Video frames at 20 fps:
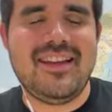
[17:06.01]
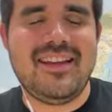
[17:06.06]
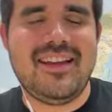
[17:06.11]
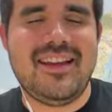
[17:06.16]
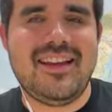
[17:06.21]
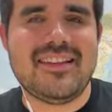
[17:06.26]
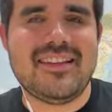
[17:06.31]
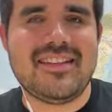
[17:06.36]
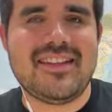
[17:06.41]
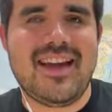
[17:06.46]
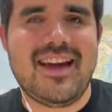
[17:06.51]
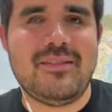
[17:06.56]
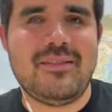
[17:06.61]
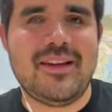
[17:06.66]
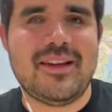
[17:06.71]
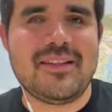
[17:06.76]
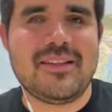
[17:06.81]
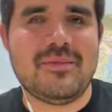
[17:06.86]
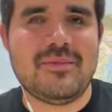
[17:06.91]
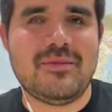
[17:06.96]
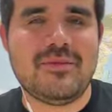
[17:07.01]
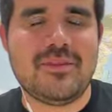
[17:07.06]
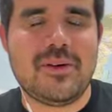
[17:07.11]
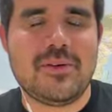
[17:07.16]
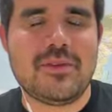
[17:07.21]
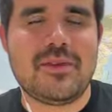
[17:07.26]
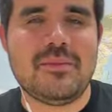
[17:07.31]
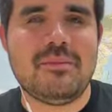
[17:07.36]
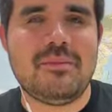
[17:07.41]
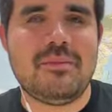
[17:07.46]
and I just have like some
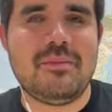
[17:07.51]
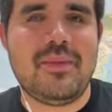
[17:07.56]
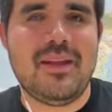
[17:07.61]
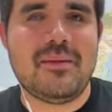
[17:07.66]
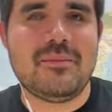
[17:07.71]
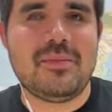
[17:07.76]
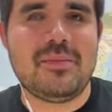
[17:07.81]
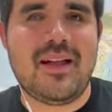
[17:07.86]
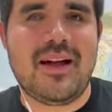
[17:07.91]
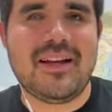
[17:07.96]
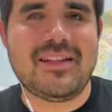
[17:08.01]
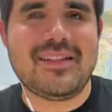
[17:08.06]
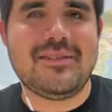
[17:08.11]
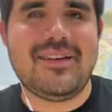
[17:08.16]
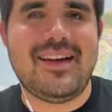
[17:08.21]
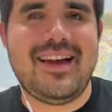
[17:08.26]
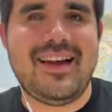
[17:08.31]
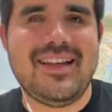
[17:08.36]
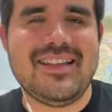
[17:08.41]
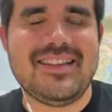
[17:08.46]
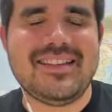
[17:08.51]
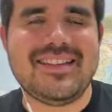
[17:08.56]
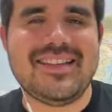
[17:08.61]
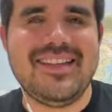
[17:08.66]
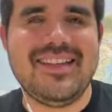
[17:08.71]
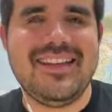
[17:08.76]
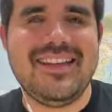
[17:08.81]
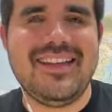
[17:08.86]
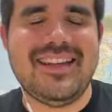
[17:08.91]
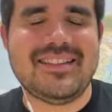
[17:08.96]
frozen big blocks of ice.